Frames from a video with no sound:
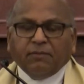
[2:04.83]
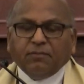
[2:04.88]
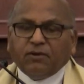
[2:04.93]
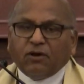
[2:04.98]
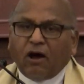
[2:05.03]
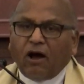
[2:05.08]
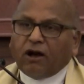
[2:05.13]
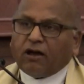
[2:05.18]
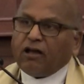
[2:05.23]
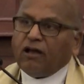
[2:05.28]
I'm
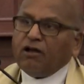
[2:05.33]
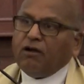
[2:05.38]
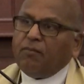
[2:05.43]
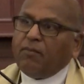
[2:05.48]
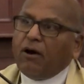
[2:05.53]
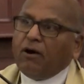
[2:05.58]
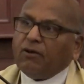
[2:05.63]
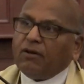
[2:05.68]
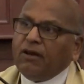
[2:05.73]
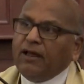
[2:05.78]
talking
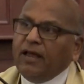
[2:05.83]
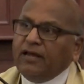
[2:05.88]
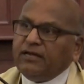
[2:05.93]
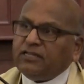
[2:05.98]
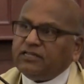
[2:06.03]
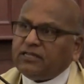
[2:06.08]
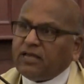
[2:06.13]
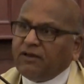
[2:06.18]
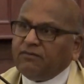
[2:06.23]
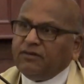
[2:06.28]
about late
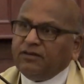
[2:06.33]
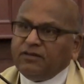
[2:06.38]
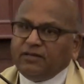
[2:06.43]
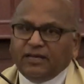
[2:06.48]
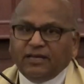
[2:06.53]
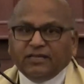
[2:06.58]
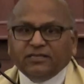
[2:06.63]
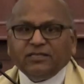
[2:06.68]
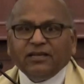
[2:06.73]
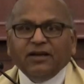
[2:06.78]

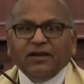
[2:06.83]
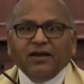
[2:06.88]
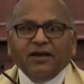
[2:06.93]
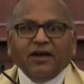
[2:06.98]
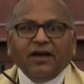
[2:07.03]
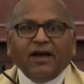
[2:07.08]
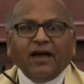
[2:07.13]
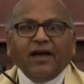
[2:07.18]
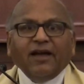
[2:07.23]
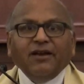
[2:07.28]
70s
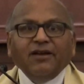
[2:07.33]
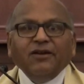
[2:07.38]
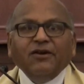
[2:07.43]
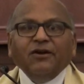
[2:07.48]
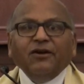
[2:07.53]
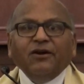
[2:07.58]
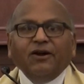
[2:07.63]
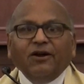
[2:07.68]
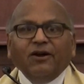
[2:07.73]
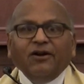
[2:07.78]

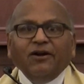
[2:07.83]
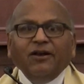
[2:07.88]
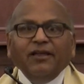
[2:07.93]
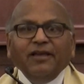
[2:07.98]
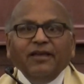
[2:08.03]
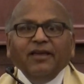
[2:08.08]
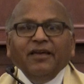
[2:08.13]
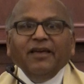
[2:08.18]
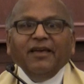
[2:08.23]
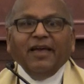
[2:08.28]
and
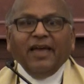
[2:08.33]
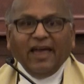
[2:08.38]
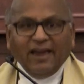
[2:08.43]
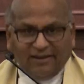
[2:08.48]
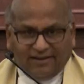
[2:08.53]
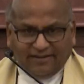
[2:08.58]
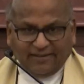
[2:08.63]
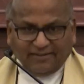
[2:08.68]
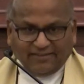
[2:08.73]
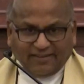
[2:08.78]
early
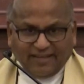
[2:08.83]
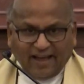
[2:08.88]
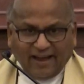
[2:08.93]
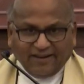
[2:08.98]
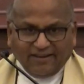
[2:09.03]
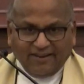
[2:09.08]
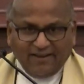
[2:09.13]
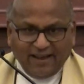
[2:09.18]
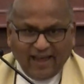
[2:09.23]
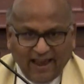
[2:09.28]
80s,
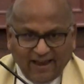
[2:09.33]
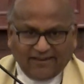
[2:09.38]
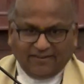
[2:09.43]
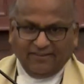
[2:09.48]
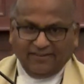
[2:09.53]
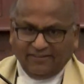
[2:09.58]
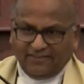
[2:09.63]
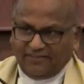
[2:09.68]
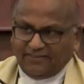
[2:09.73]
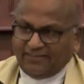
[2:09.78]

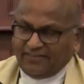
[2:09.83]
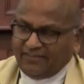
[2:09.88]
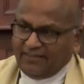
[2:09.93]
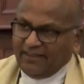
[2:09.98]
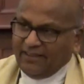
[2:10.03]
1980s.